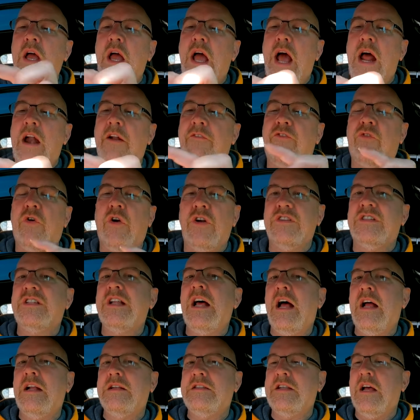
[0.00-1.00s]
And of course,
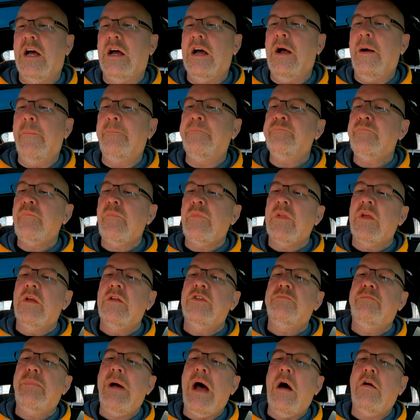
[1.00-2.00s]
that uh,
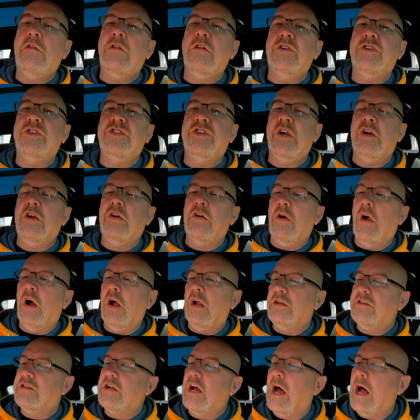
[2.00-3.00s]
powdered sugar
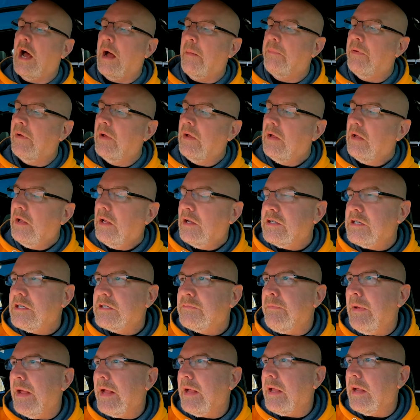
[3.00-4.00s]
on top is just
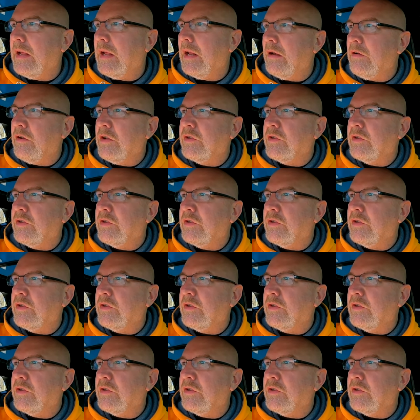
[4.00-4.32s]
making it,